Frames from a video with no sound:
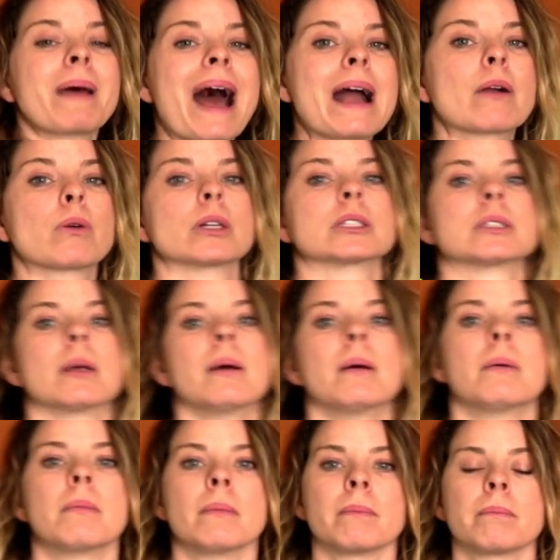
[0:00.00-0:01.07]
backwards,
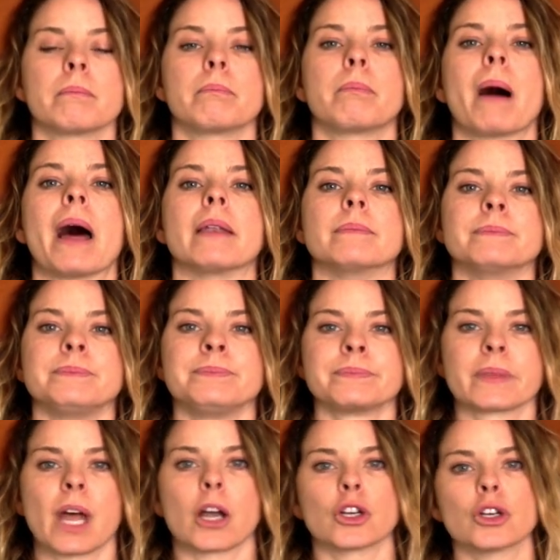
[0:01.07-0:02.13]
but
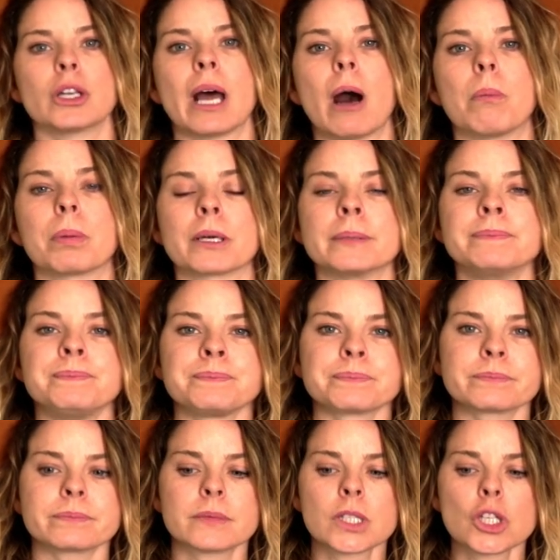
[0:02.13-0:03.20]
a good helper
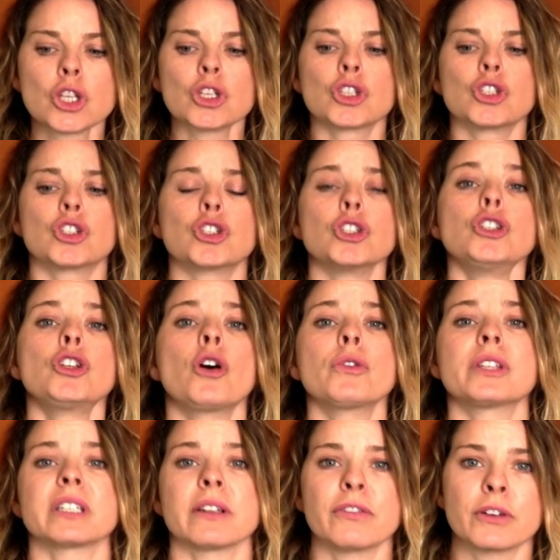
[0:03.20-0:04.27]
should know
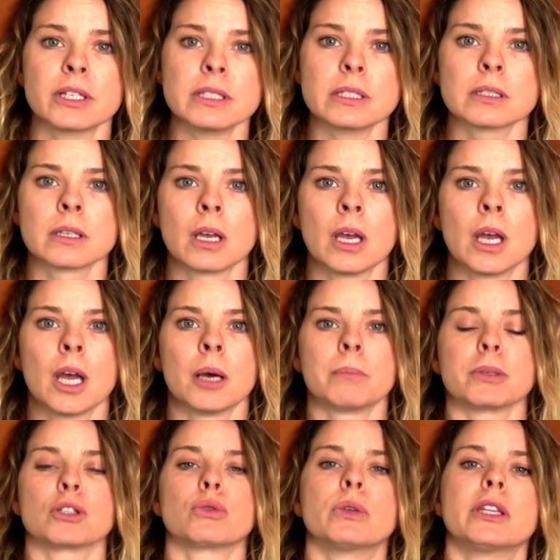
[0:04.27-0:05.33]
the difference
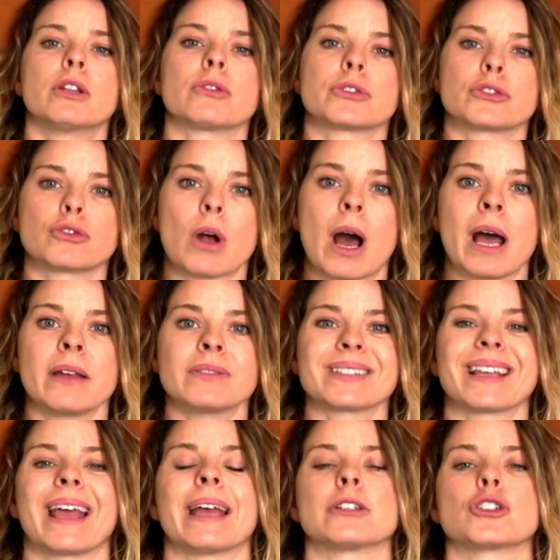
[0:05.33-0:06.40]
between those drives
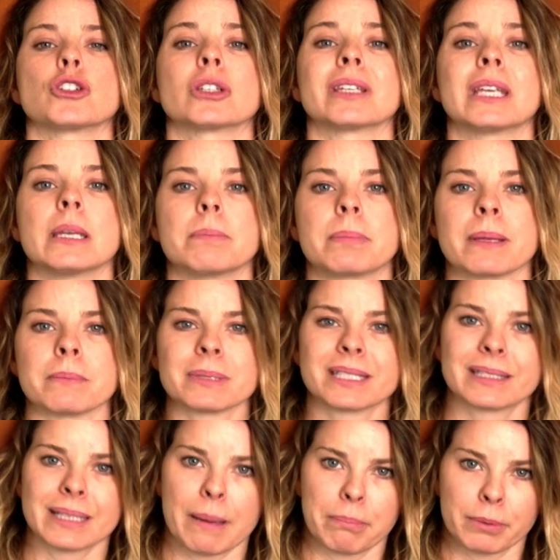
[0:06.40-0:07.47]
and should keep them
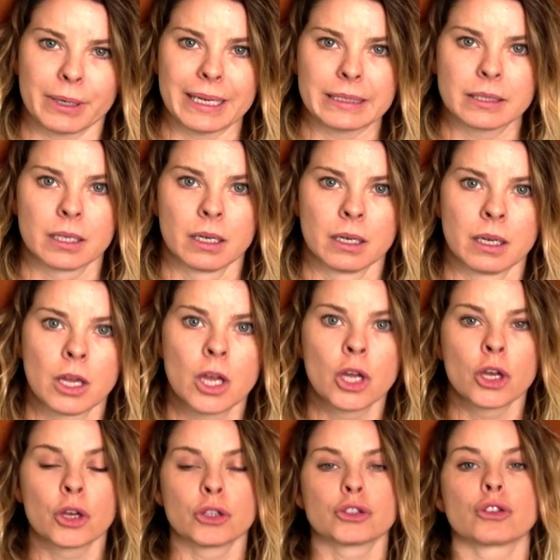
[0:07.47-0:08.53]
separate.
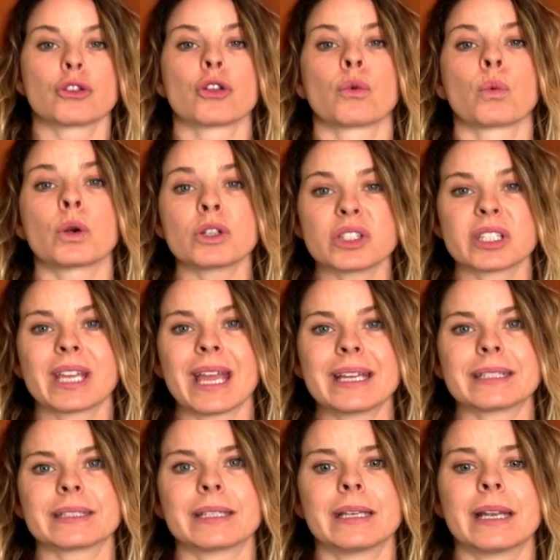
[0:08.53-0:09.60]
So the worst
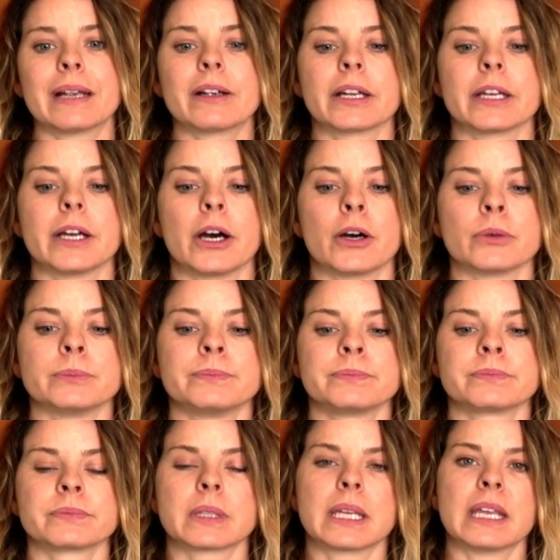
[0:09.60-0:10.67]
case scenario,
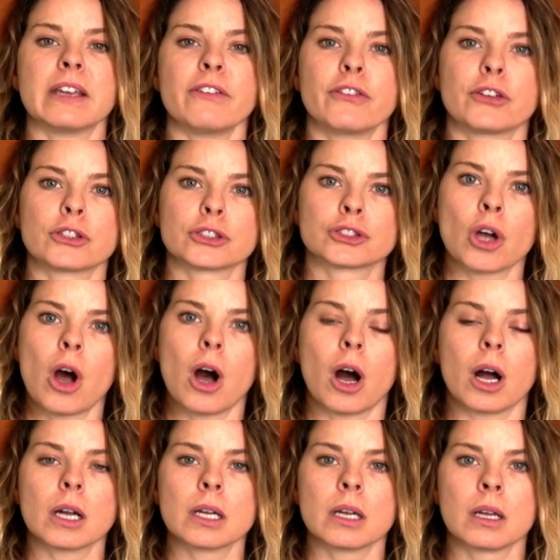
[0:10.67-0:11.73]
if your
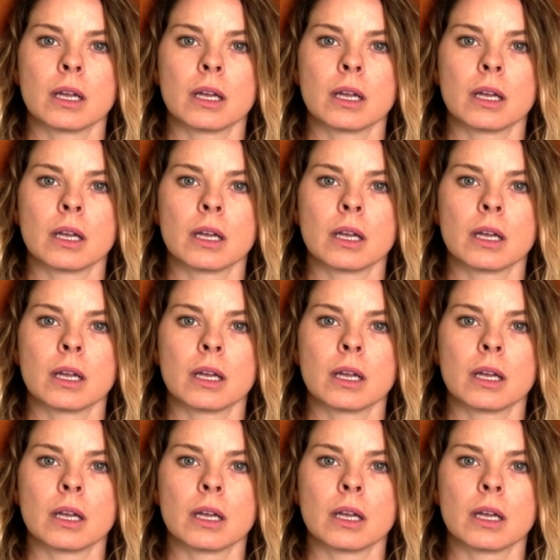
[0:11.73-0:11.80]
dog